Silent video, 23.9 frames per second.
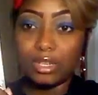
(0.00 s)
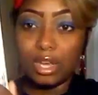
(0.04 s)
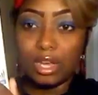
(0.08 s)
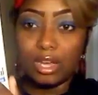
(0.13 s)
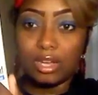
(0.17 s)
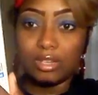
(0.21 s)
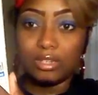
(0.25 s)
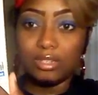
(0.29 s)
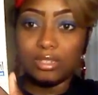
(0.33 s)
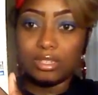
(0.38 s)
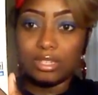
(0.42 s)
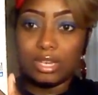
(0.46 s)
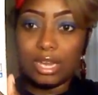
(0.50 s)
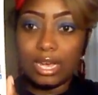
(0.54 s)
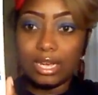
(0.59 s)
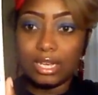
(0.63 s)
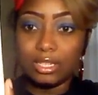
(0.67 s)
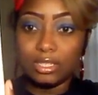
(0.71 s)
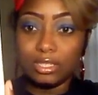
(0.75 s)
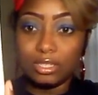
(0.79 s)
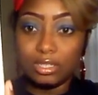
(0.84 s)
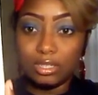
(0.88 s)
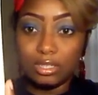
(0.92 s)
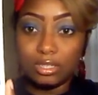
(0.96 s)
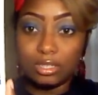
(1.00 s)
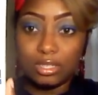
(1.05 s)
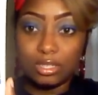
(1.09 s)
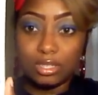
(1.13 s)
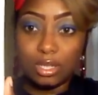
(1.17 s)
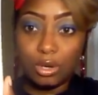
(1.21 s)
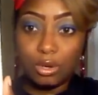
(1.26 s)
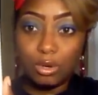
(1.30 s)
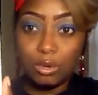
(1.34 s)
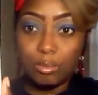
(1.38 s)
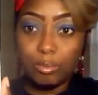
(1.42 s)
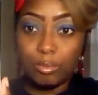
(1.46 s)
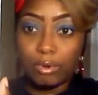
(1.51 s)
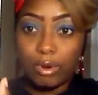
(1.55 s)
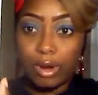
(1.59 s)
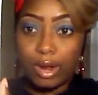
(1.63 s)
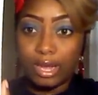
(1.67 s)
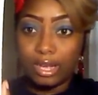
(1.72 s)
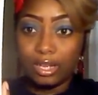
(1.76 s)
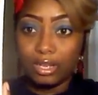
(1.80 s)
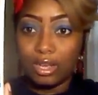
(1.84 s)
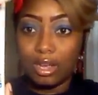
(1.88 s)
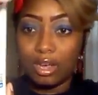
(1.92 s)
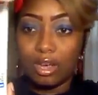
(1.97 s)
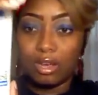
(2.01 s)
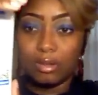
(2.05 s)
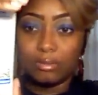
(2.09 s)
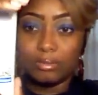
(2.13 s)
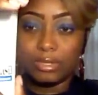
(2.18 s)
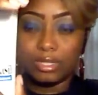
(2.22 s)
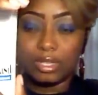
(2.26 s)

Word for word: y'all this light is just so bright y'all